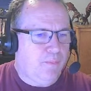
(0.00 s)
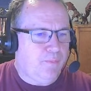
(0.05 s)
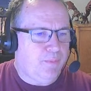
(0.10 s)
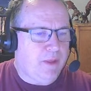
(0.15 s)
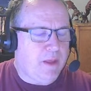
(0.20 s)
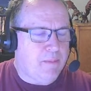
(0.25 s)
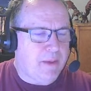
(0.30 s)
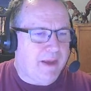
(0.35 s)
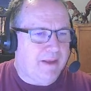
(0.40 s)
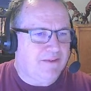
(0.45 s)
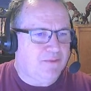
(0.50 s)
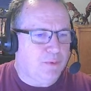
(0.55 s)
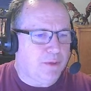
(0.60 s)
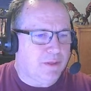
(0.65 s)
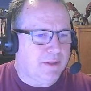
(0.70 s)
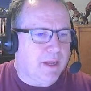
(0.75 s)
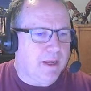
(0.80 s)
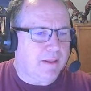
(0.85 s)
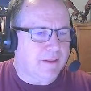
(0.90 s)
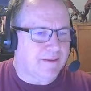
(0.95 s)
they might as well
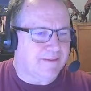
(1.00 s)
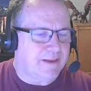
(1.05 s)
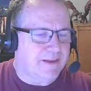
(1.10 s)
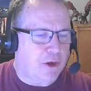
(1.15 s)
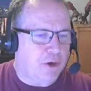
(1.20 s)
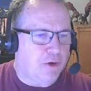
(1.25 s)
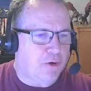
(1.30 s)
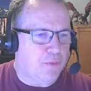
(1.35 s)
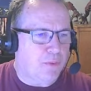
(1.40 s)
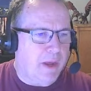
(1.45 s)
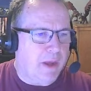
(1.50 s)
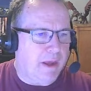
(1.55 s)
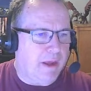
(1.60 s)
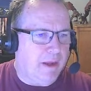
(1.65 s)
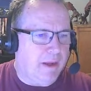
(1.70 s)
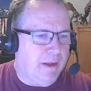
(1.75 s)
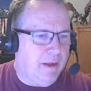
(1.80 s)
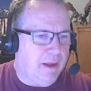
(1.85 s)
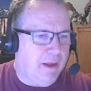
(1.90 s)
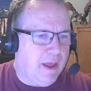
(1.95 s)
take the standard
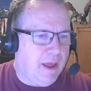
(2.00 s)
array